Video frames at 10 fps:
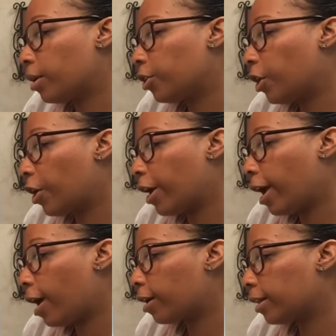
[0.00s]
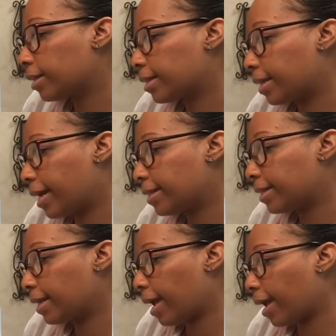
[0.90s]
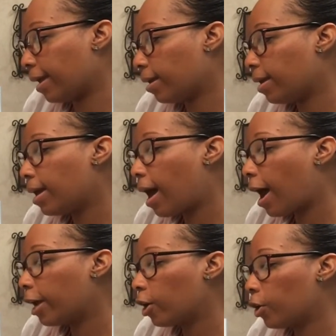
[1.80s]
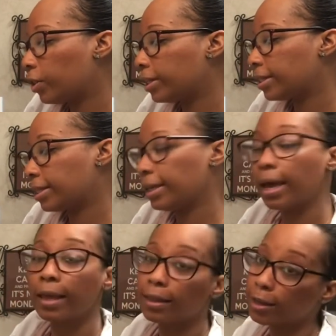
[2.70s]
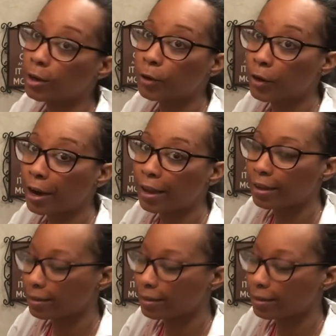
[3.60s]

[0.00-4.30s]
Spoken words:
your hair looks nice today. I only see a little gray.